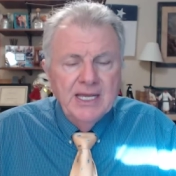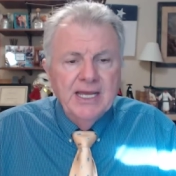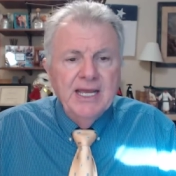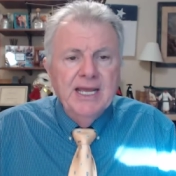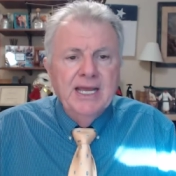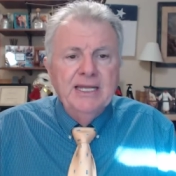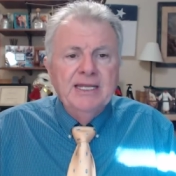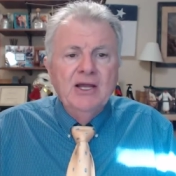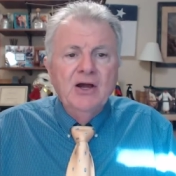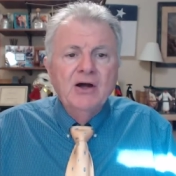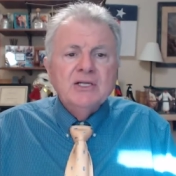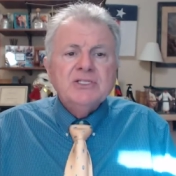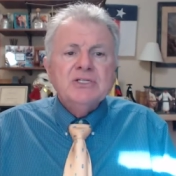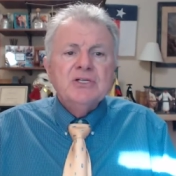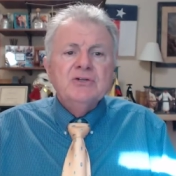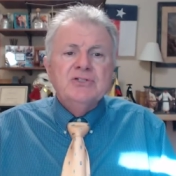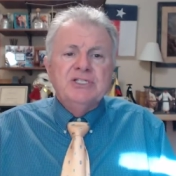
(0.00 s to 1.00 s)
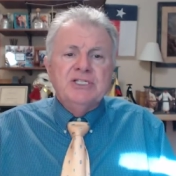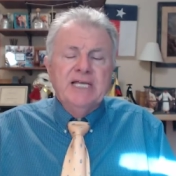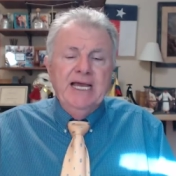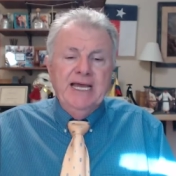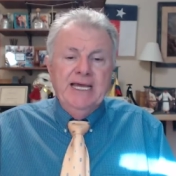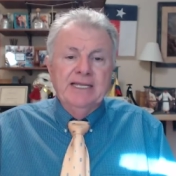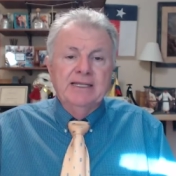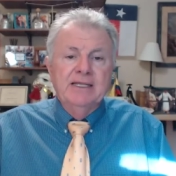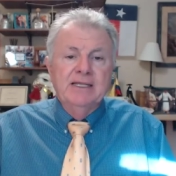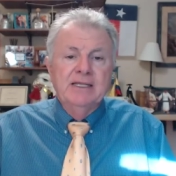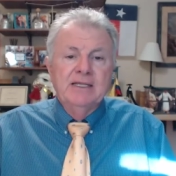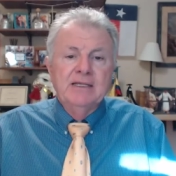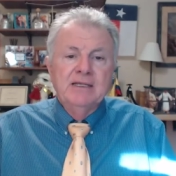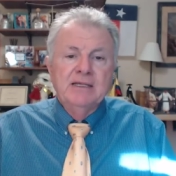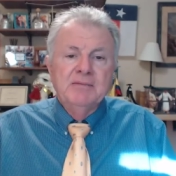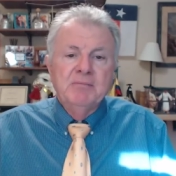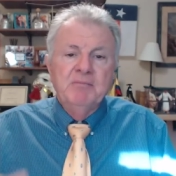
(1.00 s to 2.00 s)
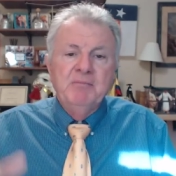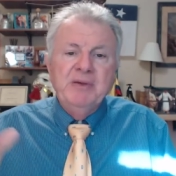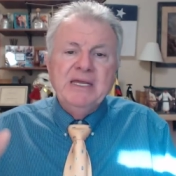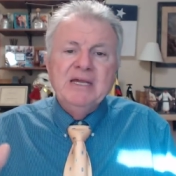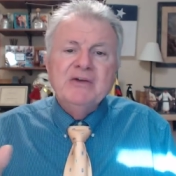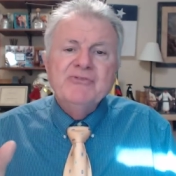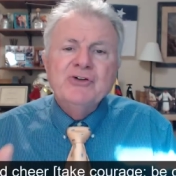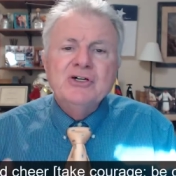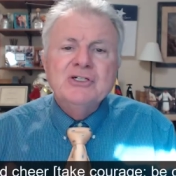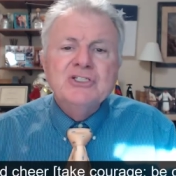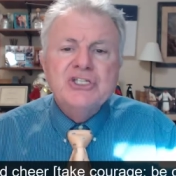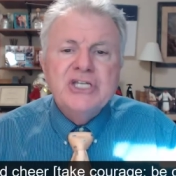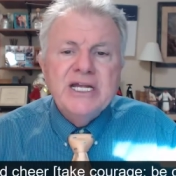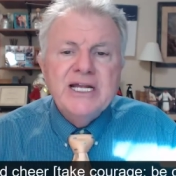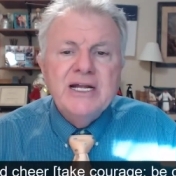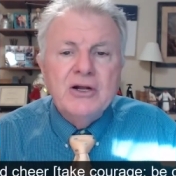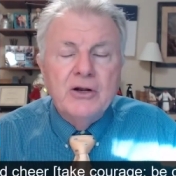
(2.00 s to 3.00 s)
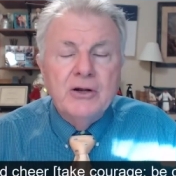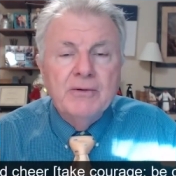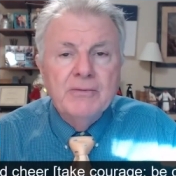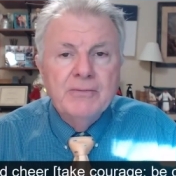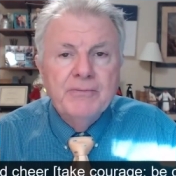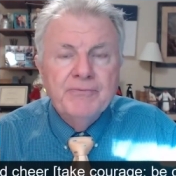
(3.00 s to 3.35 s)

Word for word: And he also said, Be of good cheer.